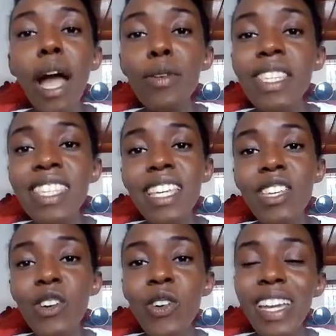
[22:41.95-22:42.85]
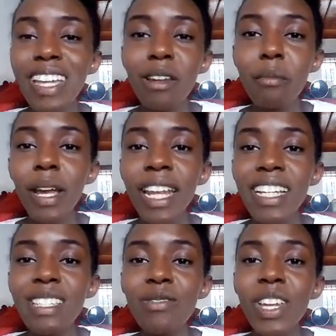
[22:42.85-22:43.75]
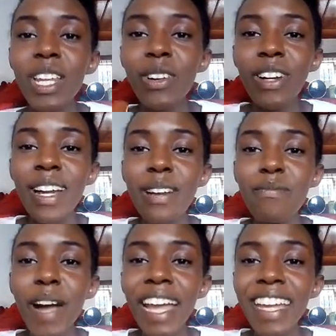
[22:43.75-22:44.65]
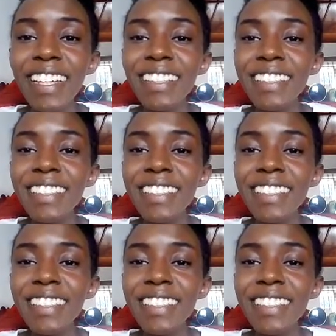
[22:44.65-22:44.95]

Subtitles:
I will see you in my next video. Bye.